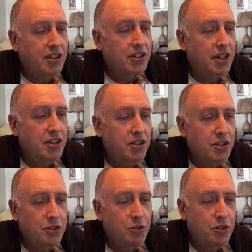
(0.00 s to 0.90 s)

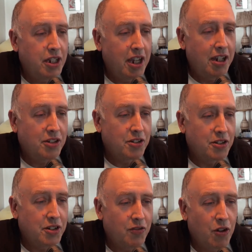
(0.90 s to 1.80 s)
Sages through the
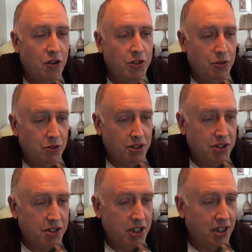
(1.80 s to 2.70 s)
ages have all told
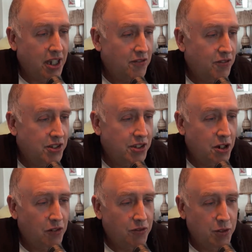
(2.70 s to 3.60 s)
us that life
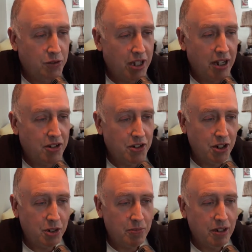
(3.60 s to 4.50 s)
itself is without
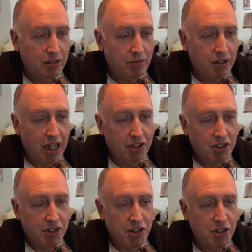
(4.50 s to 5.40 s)
judgment, without
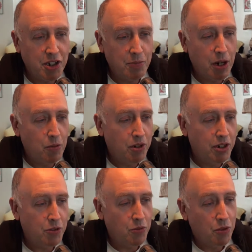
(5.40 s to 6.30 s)
decisions about what
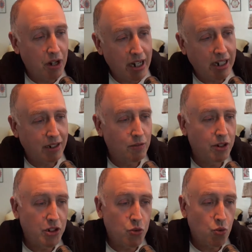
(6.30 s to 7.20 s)
is right and
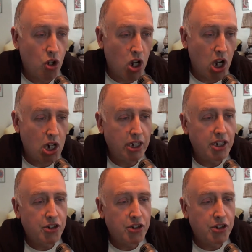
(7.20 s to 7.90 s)
what is wrong.